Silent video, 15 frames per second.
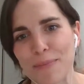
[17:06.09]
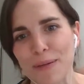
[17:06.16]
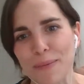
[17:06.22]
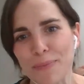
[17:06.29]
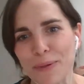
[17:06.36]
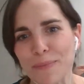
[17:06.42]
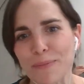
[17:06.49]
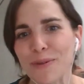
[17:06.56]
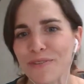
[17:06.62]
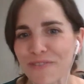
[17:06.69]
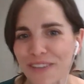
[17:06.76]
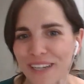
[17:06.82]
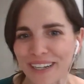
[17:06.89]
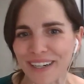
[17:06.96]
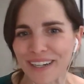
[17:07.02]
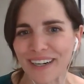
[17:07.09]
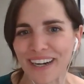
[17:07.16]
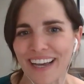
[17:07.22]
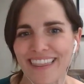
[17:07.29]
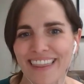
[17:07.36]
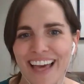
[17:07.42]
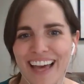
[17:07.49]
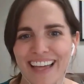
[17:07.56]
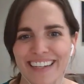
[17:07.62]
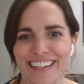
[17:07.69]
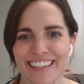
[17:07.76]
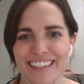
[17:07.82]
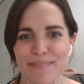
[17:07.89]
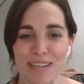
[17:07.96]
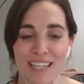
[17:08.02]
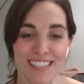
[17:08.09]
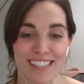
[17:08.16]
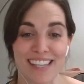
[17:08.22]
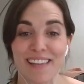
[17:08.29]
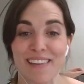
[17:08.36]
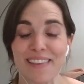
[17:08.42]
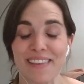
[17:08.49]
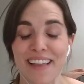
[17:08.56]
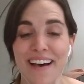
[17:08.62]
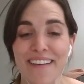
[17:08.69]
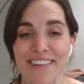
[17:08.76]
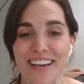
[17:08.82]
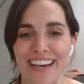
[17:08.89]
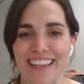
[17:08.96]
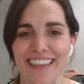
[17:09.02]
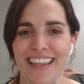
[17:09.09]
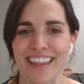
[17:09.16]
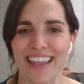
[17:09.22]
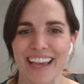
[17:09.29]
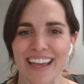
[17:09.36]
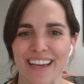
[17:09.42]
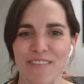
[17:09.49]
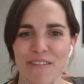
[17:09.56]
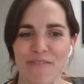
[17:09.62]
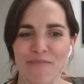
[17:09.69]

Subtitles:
people move here and then because they love it, and then they